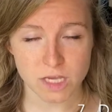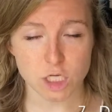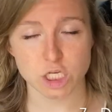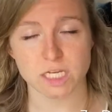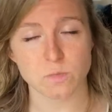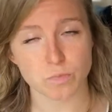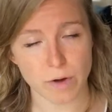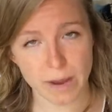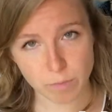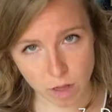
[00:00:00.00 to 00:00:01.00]
She has
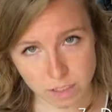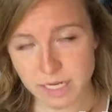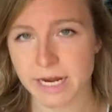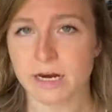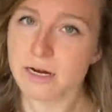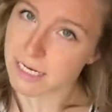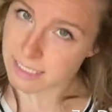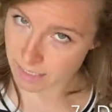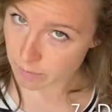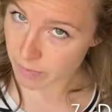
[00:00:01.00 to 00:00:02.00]
bright blonde hair. It's
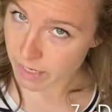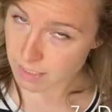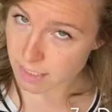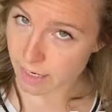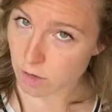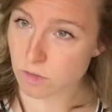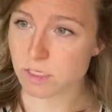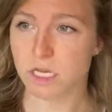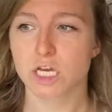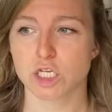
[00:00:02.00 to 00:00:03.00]
in
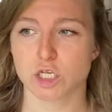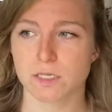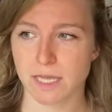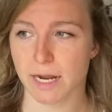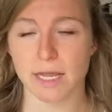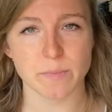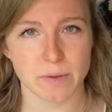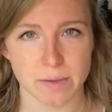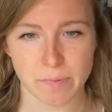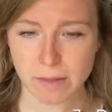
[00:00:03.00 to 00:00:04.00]
pigtails. She looks kind of like
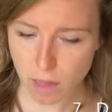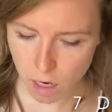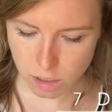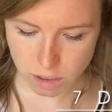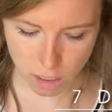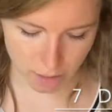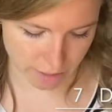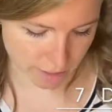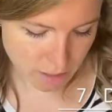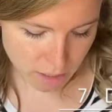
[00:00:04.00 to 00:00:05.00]
Pigpi
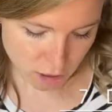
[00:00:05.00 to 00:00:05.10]
Longstocking.